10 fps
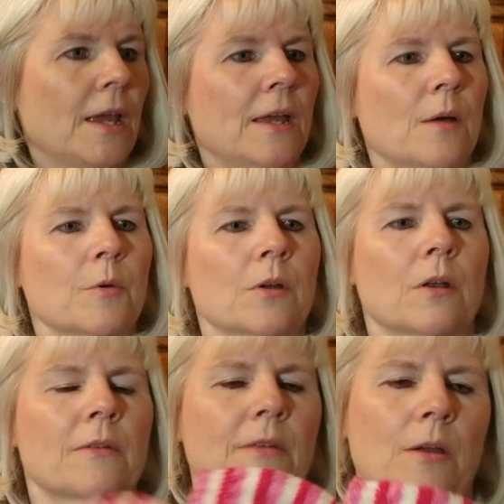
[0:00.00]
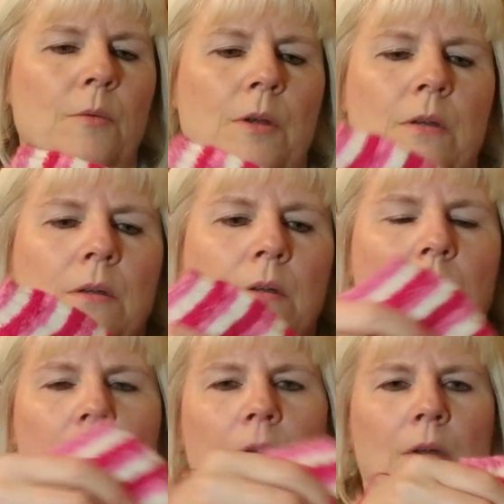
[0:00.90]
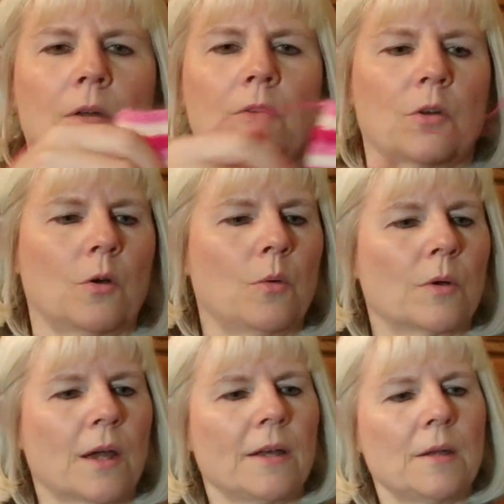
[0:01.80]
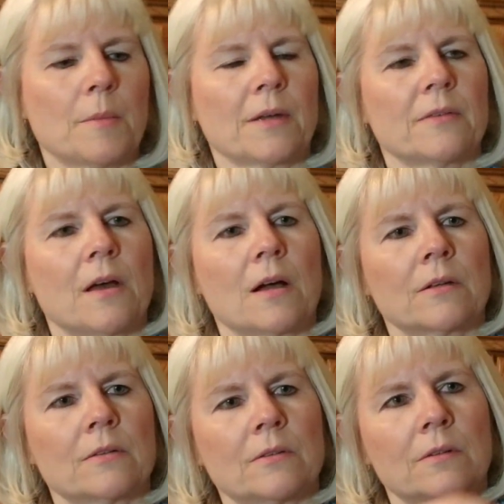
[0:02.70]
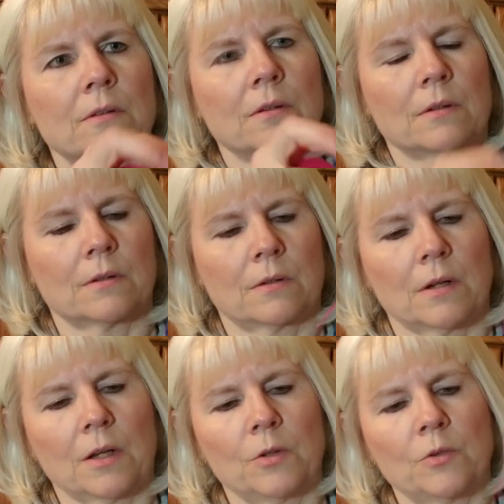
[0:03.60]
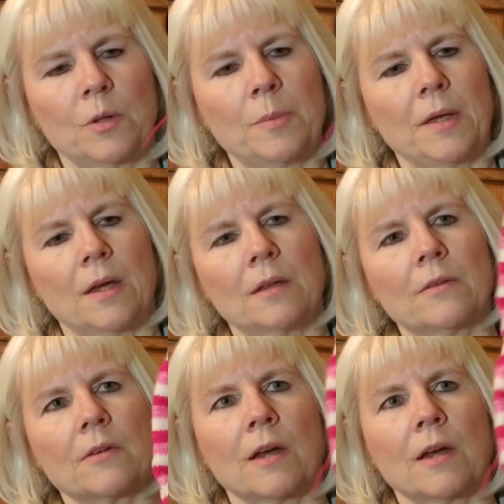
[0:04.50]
And I'm working on the second one. So when I knit my socks, I use DPNs.